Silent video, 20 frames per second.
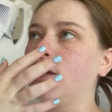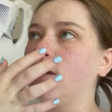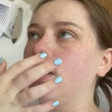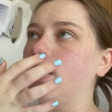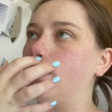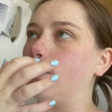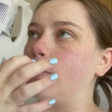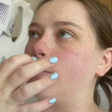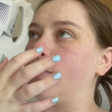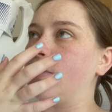
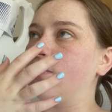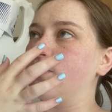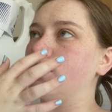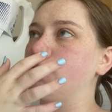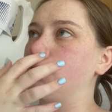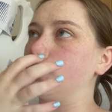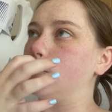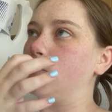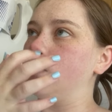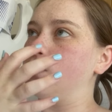and my pelvis
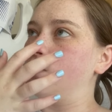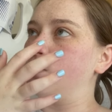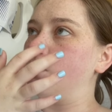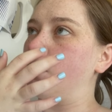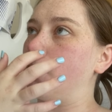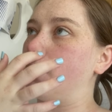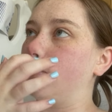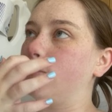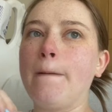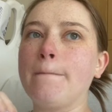was too
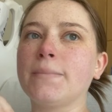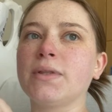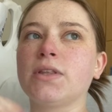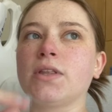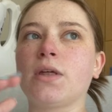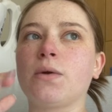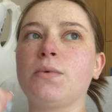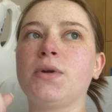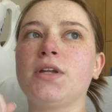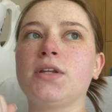small. But they're
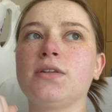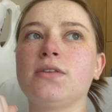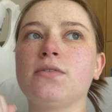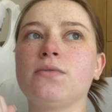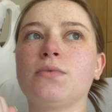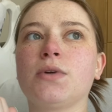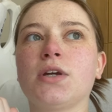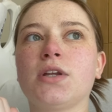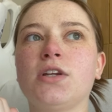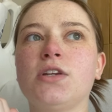like, we can,
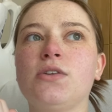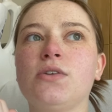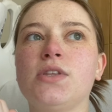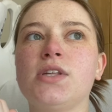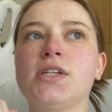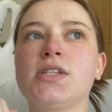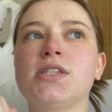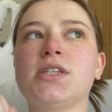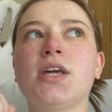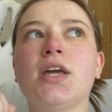we're gonna do
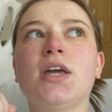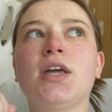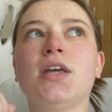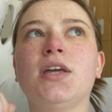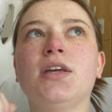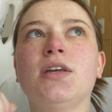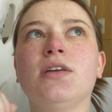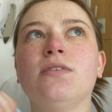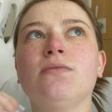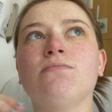this
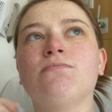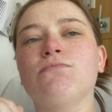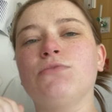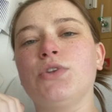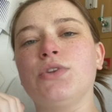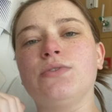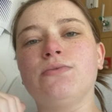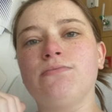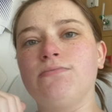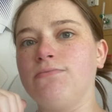
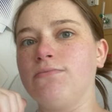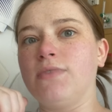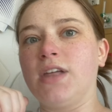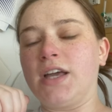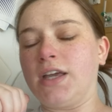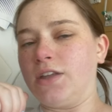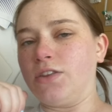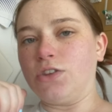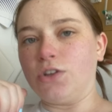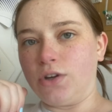
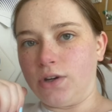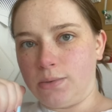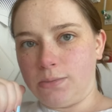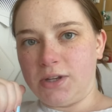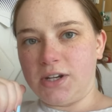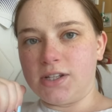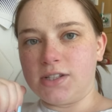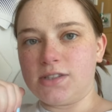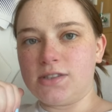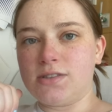like in 30
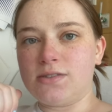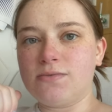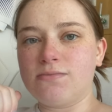minutes.